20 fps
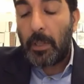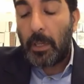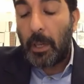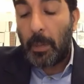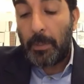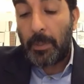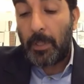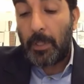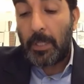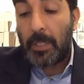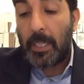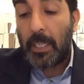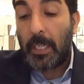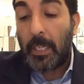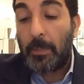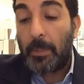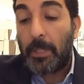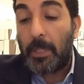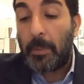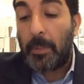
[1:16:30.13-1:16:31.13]
I'm sorry, the
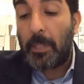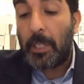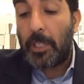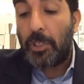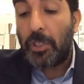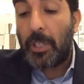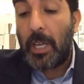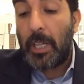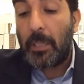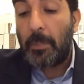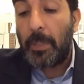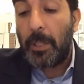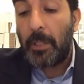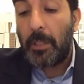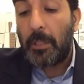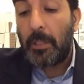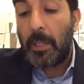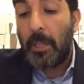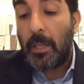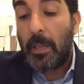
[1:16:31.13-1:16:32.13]
second Bet HaMikdash got
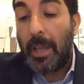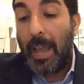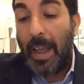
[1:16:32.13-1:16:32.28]
built